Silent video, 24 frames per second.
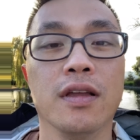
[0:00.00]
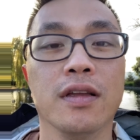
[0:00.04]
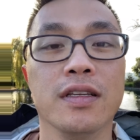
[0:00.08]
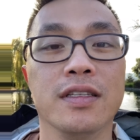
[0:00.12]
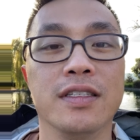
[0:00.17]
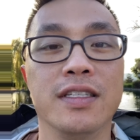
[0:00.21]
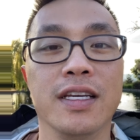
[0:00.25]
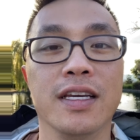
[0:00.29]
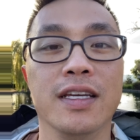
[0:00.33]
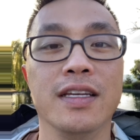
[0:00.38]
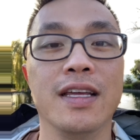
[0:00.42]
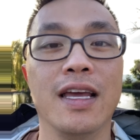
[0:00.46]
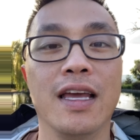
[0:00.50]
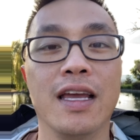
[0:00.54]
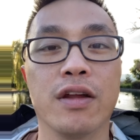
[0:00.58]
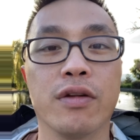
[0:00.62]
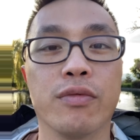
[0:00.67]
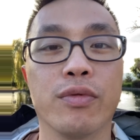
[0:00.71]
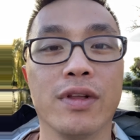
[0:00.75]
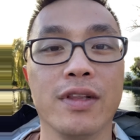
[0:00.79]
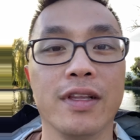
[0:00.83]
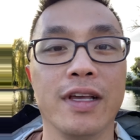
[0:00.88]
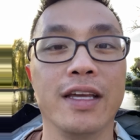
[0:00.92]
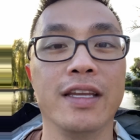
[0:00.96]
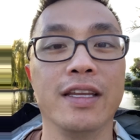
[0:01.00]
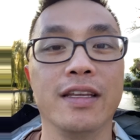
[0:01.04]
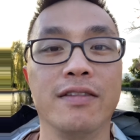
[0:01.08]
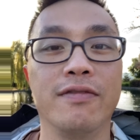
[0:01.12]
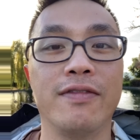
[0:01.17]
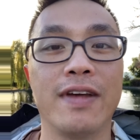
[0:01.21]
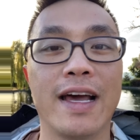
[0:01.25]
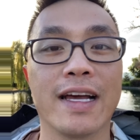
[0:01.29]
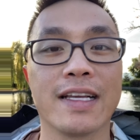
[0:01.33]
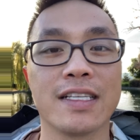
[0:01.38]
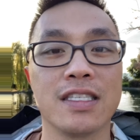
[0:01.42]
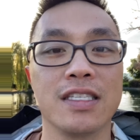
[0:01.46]
DNA related
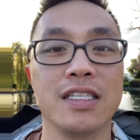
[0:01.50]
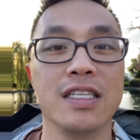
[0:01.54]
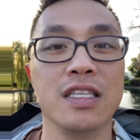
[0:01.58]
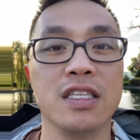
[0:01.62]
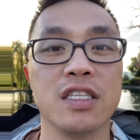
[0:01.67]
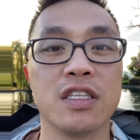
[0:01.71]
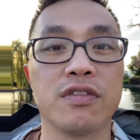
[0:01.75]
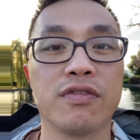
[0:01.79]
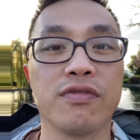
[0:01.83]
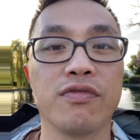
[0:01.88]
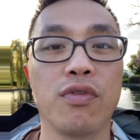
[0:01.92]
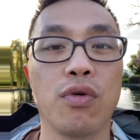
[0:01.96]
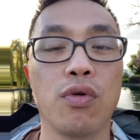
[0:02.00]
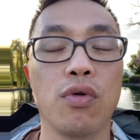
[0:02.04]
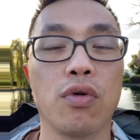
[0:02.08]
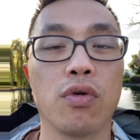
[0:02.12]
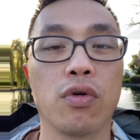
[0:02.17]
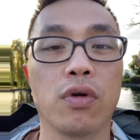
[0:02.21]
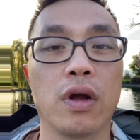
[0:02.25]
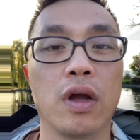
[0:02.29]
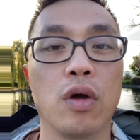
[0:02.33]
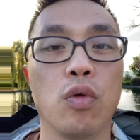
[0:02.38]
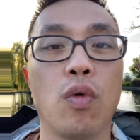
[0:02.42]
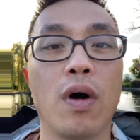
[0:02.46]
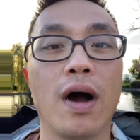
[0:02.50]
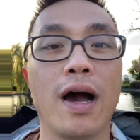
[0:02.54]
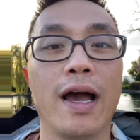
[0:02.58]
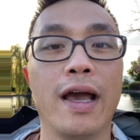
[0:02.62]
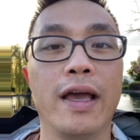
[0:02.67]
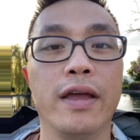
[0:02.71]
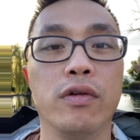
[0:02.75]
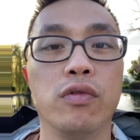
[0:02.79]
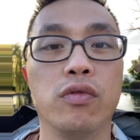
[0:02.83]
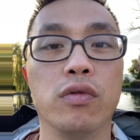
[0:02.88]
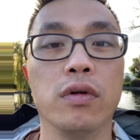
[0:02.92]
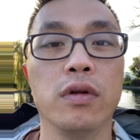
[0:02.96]
vaccines for a
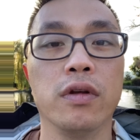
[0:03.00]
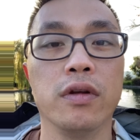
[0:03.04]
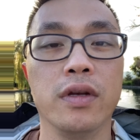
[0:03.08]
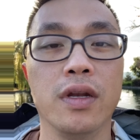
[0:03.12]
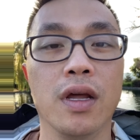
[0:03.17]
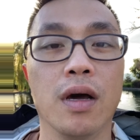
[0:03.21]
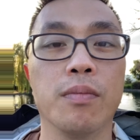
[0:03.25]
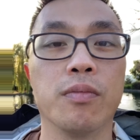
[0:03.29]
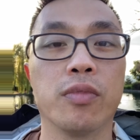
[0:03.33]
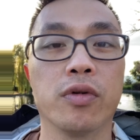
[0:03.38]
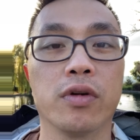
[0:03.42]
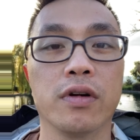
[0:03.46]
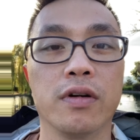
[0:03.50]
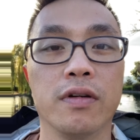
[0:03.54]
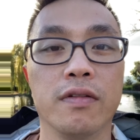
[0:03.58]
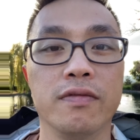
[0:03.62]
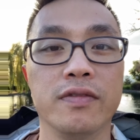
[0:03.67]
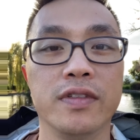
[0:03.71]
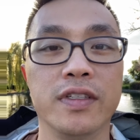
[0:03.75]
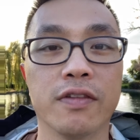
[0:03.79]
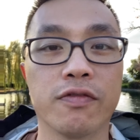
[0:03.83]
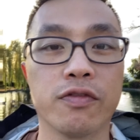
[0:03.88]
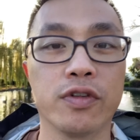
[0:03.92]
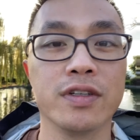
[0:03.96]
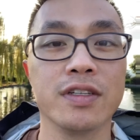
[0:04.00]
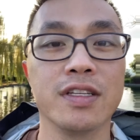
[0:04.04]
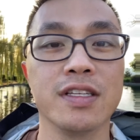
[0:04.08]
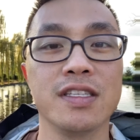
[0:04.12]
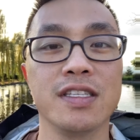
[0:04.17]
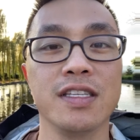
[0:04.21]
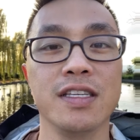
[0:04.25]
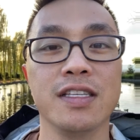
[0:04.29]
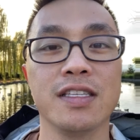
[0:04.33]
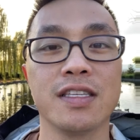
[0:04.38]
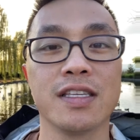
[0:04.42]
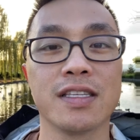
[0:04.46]
wide number of different
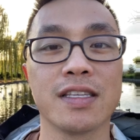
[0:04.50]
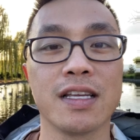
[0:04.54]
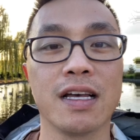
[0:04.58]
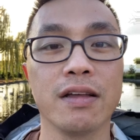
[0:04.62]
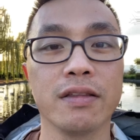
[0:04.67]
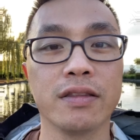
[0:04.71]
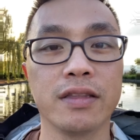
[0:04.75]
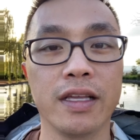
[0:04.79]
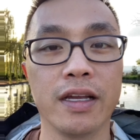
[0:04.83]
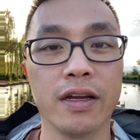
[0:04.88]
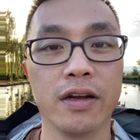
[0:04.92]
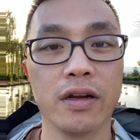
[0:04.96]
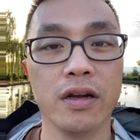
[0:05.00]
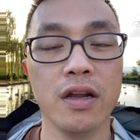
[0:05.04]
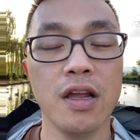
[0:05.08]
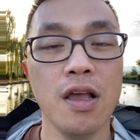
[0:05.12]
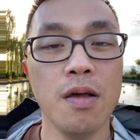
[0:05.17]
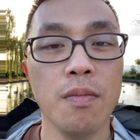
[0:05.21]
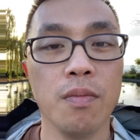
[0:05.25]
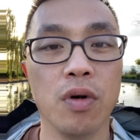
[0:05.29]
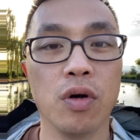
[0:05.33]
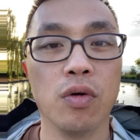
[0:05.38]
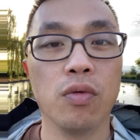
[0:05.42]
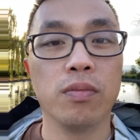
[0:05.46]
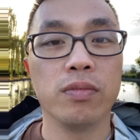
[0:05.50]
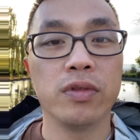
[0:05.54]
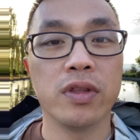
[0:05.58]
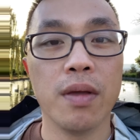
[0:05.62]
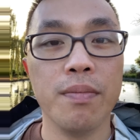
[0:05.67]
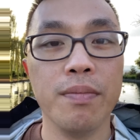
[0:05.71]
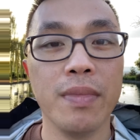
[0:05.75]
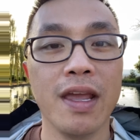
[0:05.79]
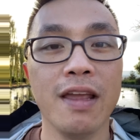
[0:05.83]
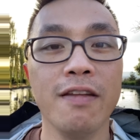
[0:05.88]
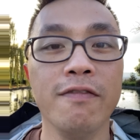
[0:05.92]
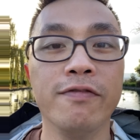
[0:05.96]
diseases out there. But the
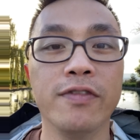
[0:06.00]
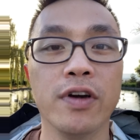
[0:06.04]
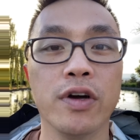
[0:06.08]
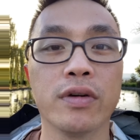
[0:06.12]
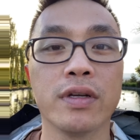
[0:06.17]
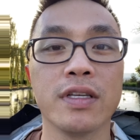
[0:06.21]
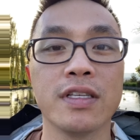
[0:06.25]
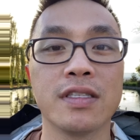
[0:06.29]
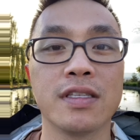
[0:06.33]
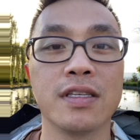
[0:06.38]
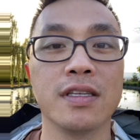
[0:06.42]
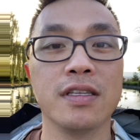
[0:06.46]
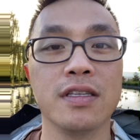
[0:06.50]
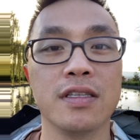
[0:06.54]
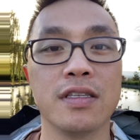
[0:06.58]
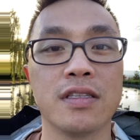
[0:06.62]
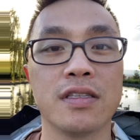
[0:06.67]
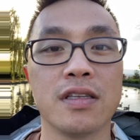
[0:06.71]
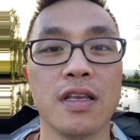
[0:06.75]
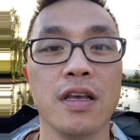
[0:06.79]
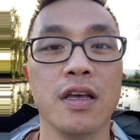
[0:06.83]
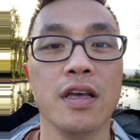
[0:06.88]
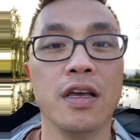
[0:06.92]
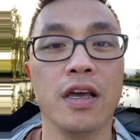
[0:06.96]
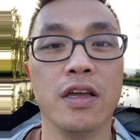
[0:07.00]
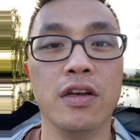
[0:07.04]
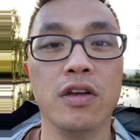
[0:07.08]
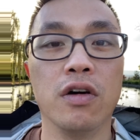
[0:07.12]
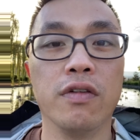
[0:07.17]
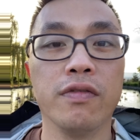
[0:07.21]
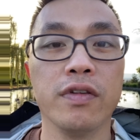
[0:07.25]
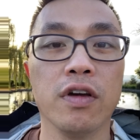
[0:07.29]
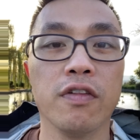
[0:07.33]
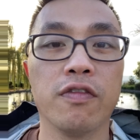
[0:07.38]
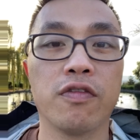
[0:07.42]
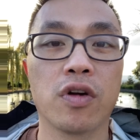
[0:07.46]
main focus is
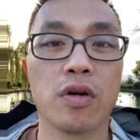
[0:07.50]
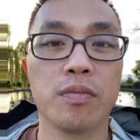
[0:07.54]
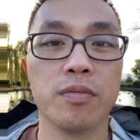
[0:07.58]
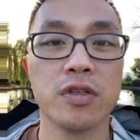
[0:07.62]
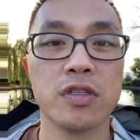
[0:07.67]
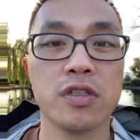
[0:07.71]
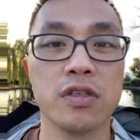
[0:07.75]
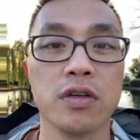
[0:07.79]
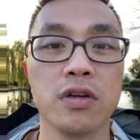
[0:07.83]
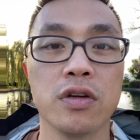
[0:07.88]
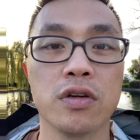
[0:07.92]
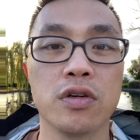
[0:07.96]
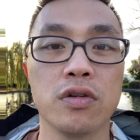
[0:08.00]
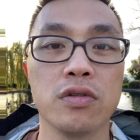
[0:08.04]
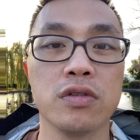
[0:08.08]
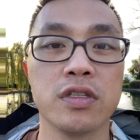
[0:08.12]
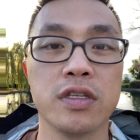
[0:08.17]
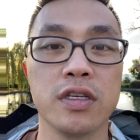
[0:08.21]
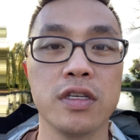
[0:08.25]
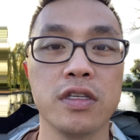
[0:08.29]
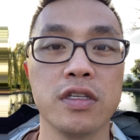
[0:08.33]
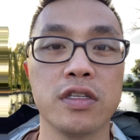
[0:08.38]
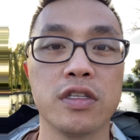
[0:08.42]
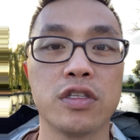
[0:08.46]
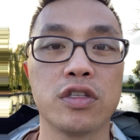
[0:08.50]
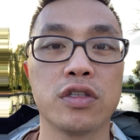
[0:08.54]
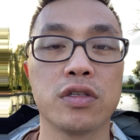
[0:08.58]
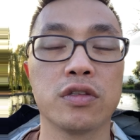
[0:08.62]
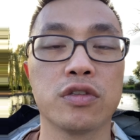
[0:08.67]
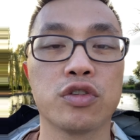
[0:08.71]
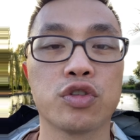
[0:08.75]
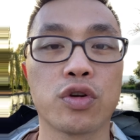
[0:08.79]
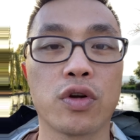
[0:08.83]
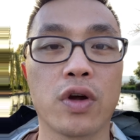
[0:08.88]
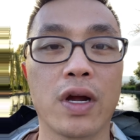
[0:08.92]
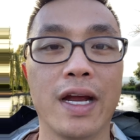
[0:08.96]
Inovio Pharmaceuticals is
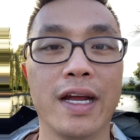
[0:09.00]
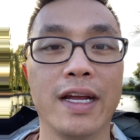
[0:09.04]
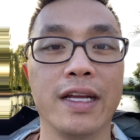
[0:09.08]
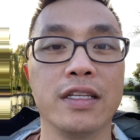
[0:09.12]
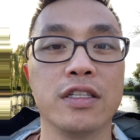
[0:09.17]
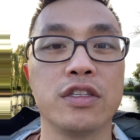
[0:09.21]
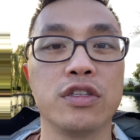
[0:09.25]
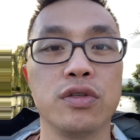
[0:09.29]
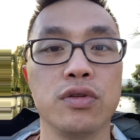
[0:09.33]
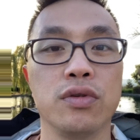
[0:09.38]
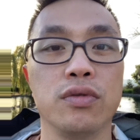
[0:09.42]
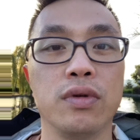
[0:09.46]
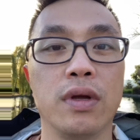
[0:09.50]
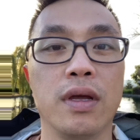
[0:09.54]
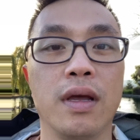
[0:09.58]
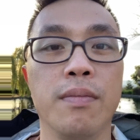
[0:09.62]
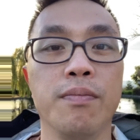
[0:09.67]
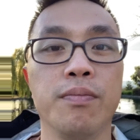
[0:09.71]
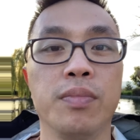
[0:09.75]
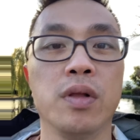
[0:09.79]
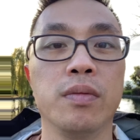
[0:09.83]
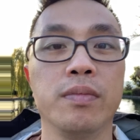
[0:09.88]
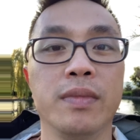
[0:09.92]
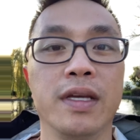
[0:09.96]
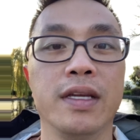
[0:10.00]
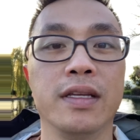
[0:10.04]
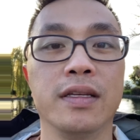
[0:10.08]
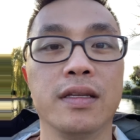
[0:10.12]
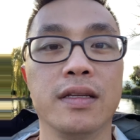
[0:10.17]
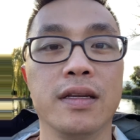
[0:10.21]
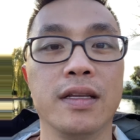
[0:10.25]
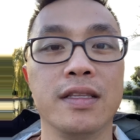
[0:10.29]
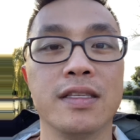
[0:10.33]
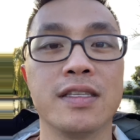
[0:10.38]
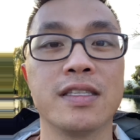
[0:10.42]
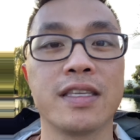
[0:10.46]
trying to implement
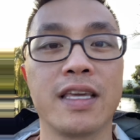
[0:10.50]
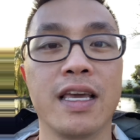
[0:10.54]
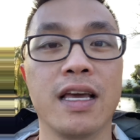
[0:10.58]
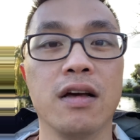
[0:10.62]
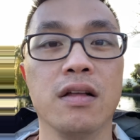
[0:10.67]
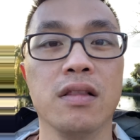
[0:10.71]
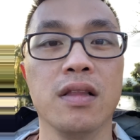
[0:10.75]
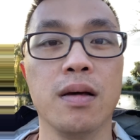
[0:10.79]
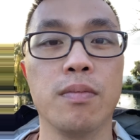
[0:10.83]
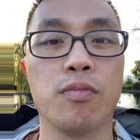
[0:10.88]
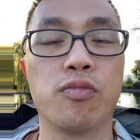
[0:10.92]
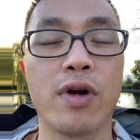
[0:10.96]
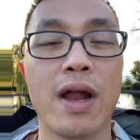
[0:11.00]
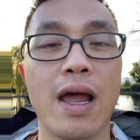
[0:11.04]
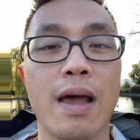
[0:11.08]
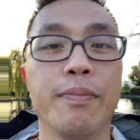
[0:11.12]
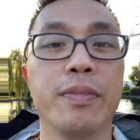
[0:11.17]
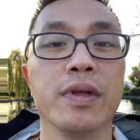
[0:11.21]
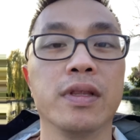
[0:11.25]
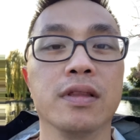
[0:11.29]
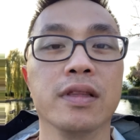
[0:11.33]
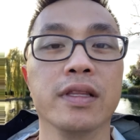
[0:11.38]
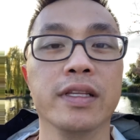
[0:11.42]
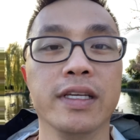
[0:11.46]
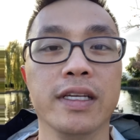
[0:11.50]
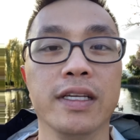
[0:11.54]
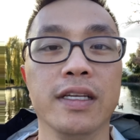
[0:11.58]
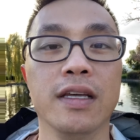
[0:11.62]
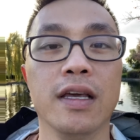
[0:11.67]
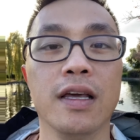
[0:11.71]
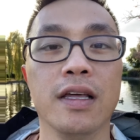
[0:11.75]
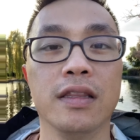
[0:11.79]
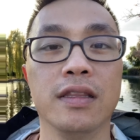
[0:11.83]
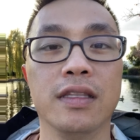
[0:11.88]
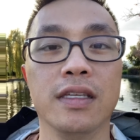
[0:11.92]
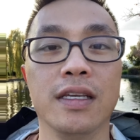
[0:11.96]
and scale up rapidly
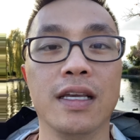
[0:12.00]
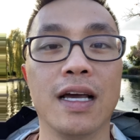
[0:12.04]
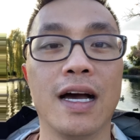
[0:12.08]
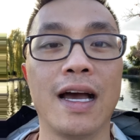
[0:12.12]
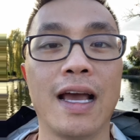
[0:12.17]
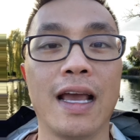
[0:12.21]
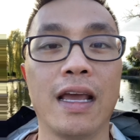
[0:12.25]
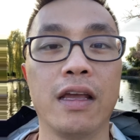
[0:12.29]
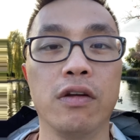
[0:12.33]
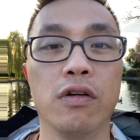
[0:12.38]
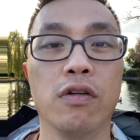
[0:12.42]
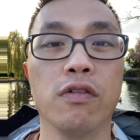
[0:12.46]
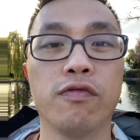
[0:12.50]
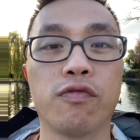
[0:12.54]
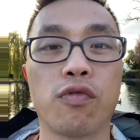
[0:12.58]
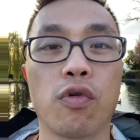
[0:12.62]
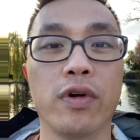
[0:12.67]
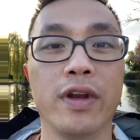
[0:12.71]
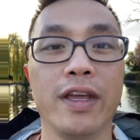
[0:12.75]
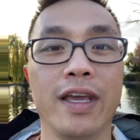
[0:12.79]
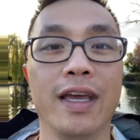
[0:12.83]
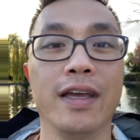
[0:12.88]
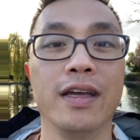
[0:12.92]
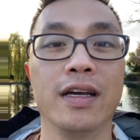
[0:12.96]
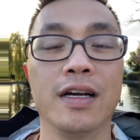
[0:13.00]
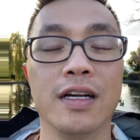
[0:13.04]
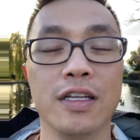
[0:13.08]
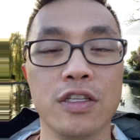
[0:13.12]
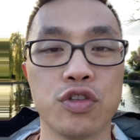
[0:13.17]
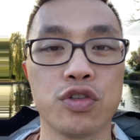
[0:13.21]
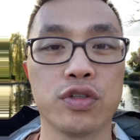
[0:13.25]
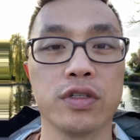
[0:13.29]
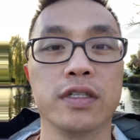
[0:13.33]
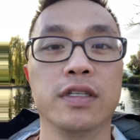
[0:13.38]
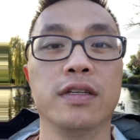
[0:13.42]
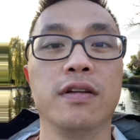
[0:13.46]
the INO
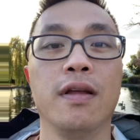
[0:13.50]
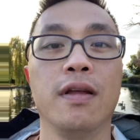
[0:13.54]
4800